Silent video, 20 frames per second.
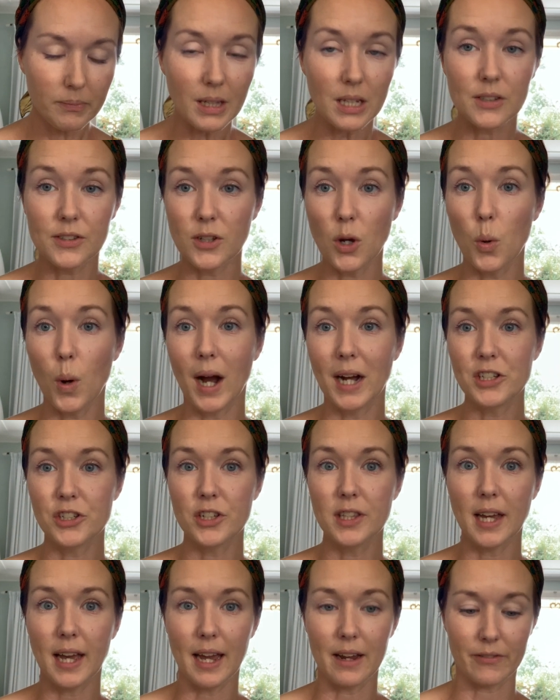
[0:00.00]
So I do
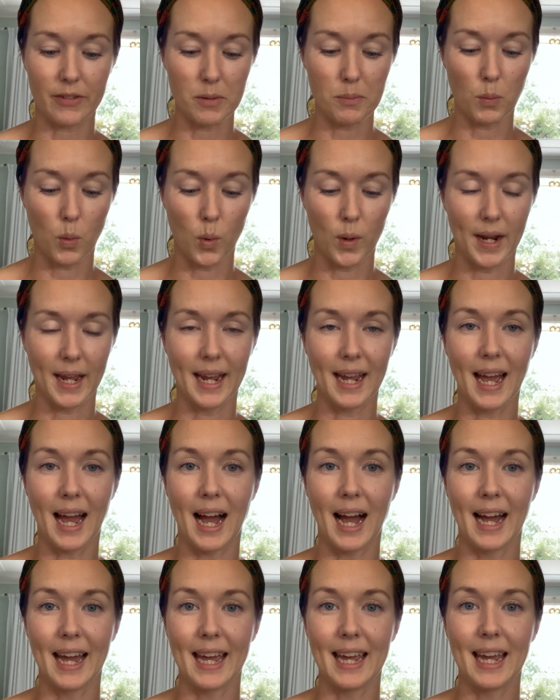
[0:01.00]
that every morning.
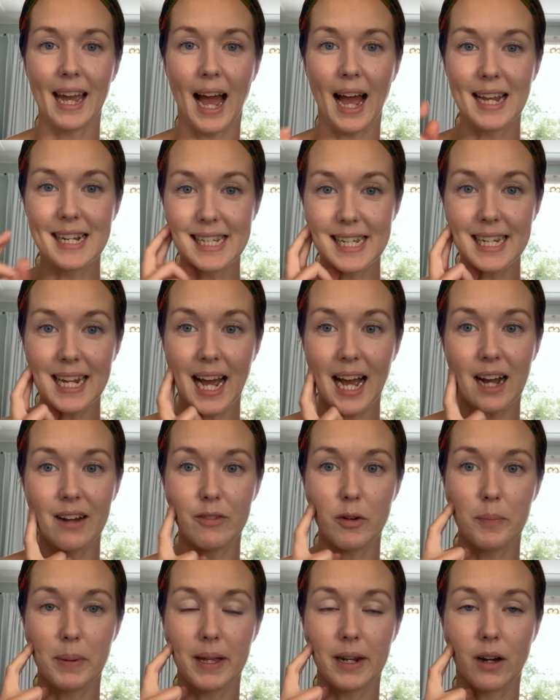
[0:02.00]
I did have
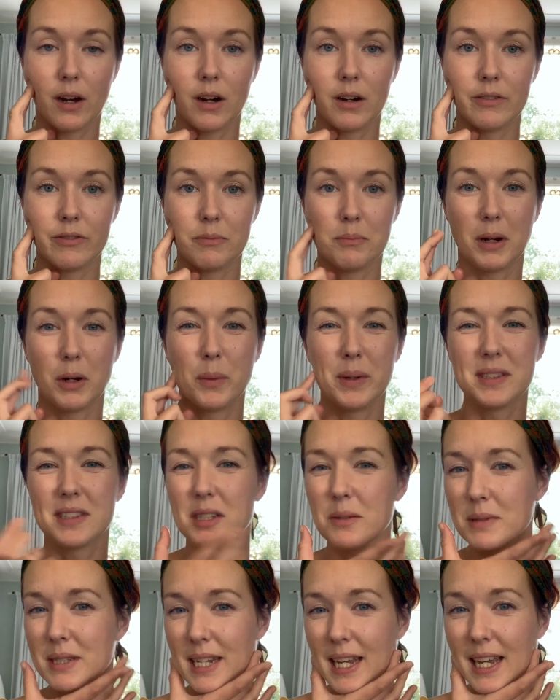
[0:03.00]
a bit of my
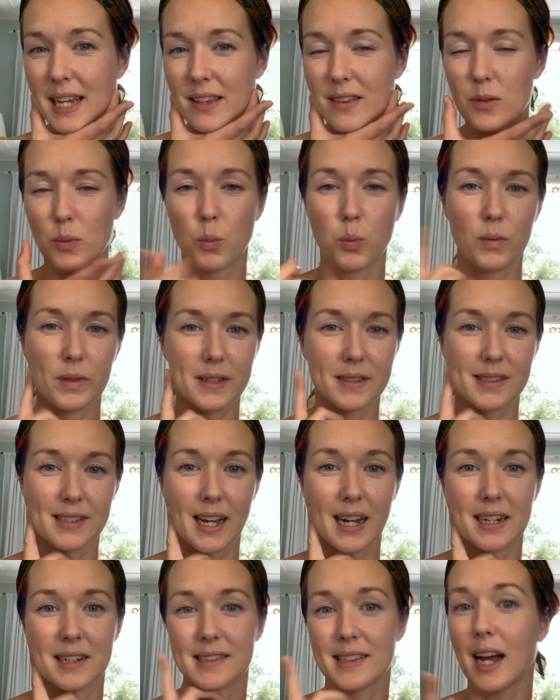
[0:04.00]
wisdom teeth. This
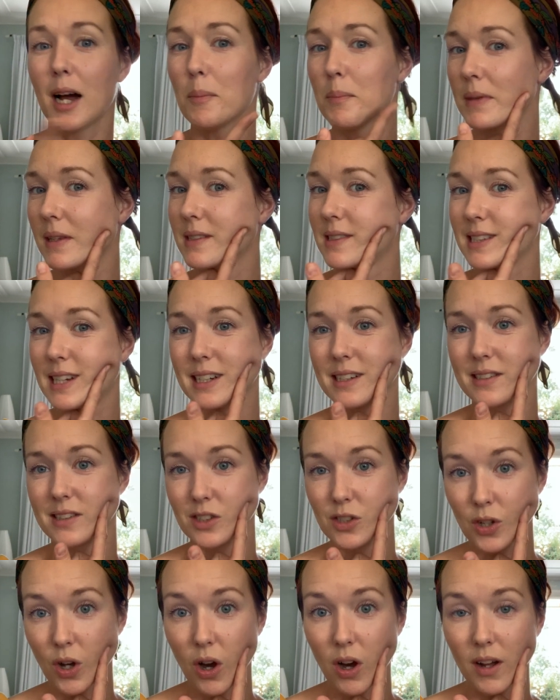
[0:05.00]
side is up, this side is
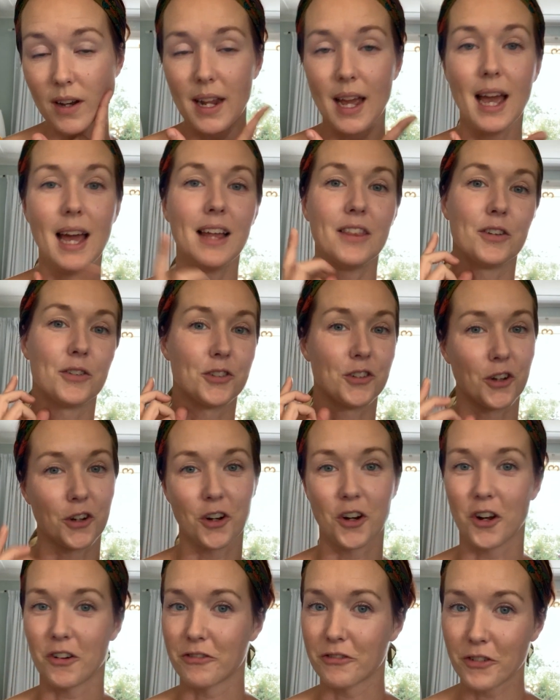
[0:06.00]
not. There's not
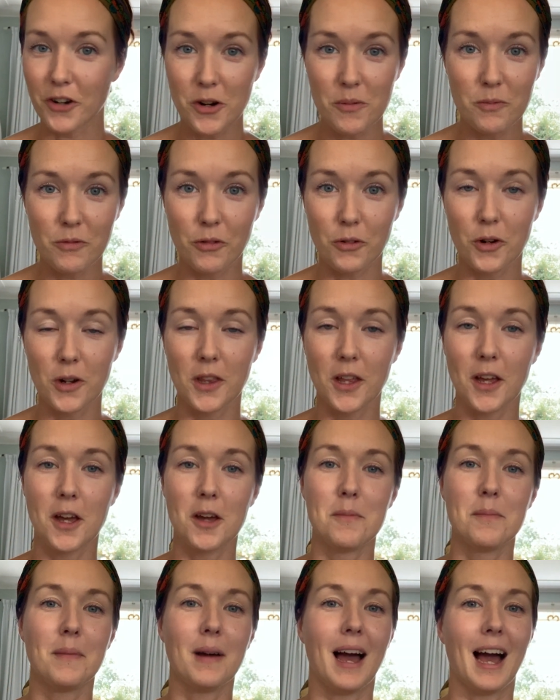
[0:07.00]
enough room for
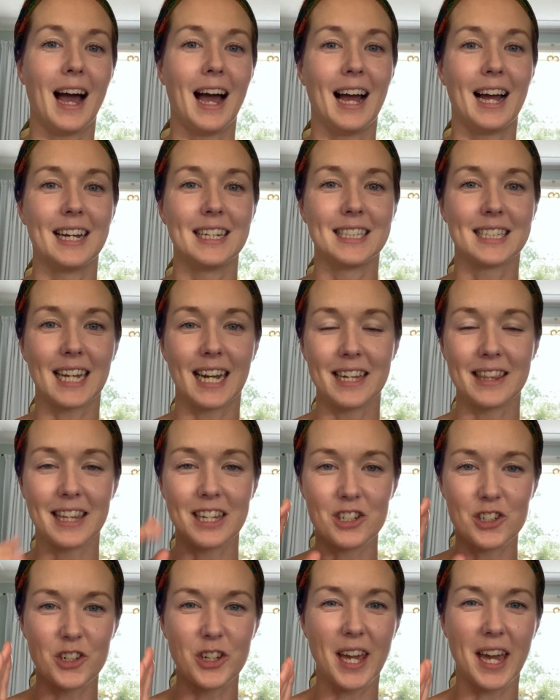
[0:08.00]
them, and they
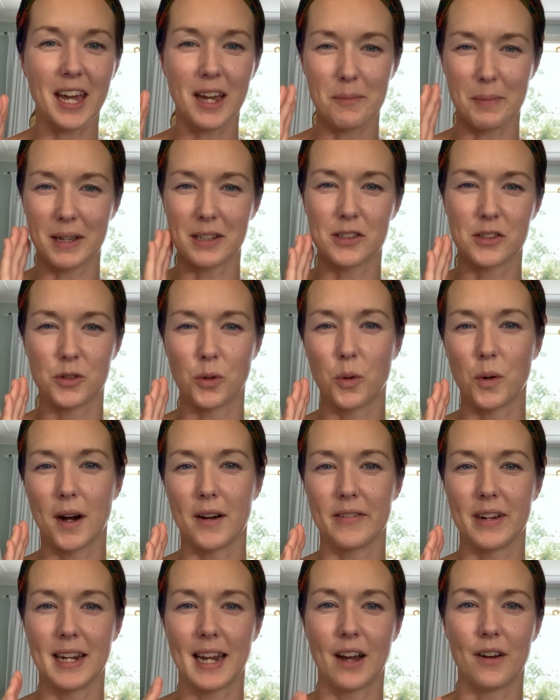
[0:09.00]
do get a bit sore
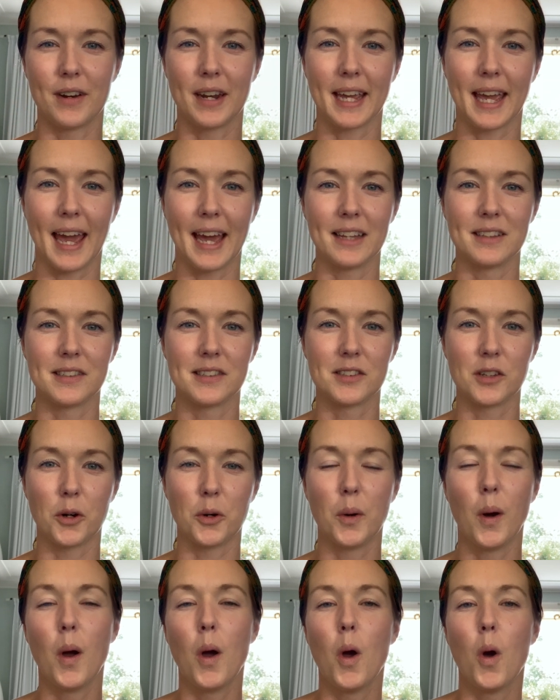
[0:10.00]
every now and again.
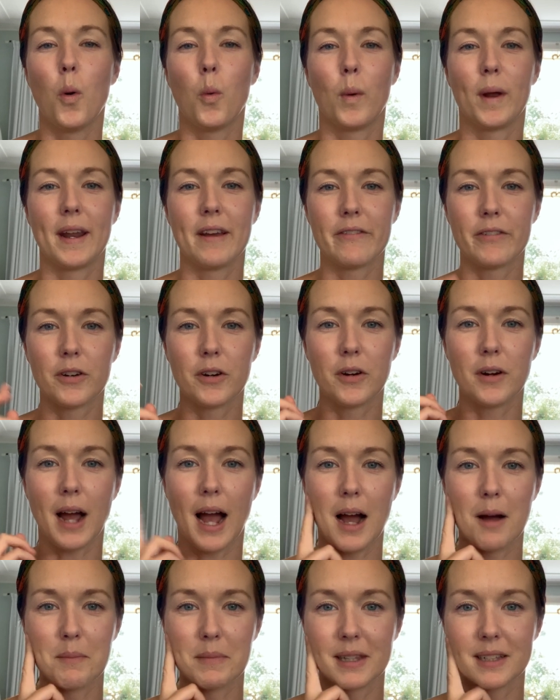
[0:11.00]
So whenever
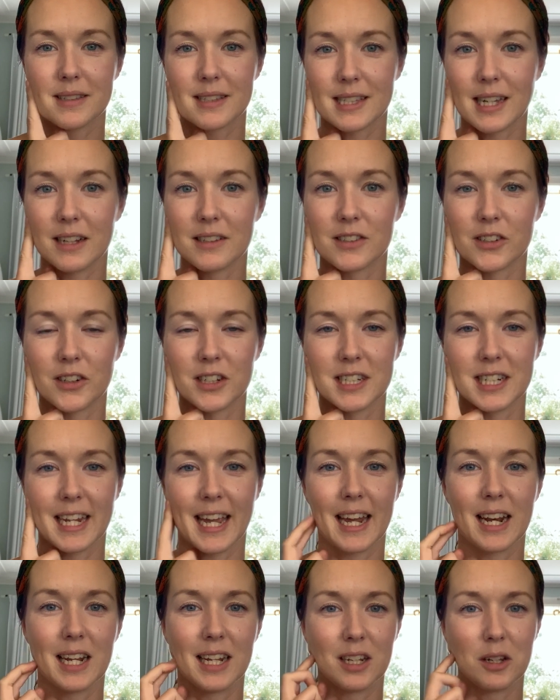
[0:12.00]
this side started to
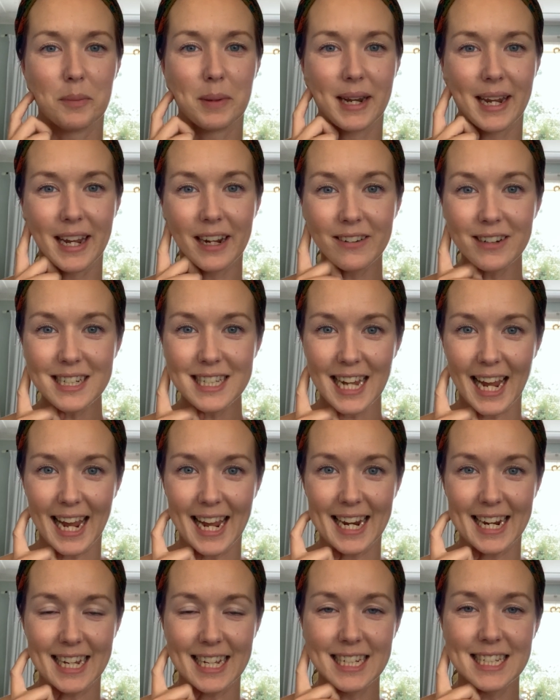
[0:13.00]
get a little bit
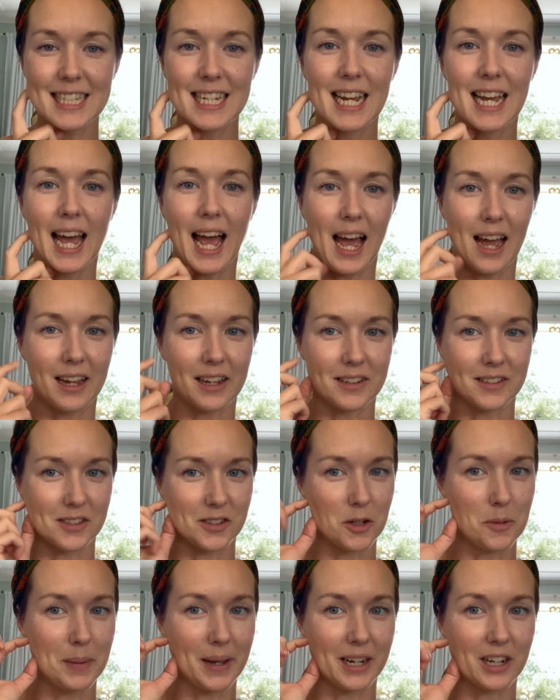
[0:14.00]
irritated because
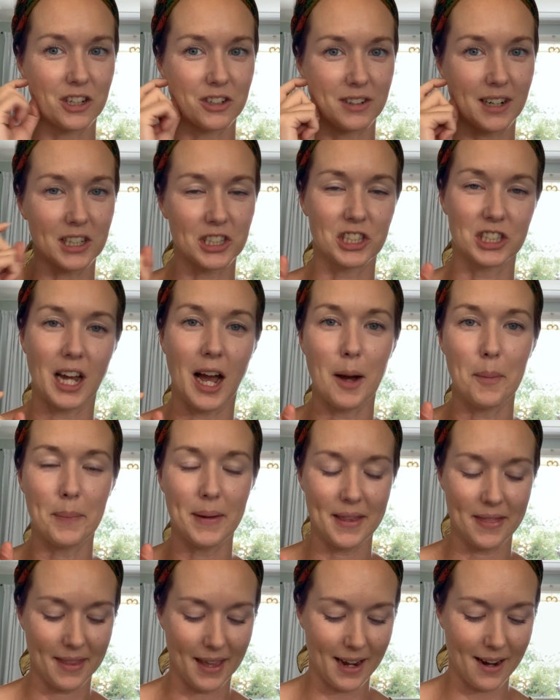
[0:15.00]
they're a bit crushed up
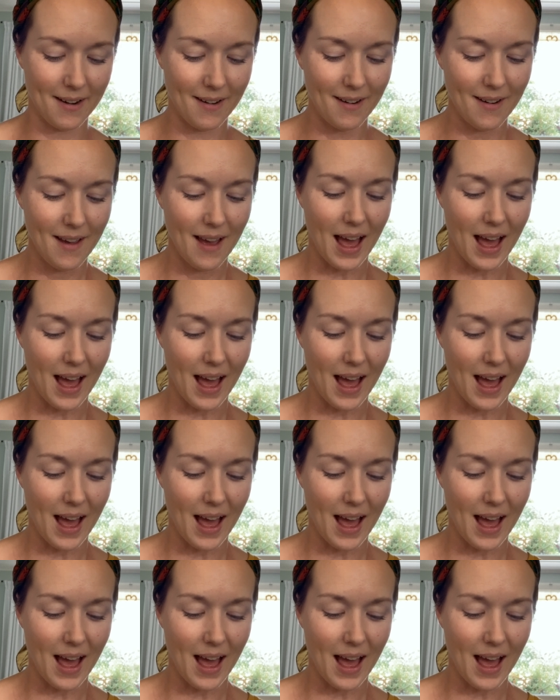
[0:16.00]
in there,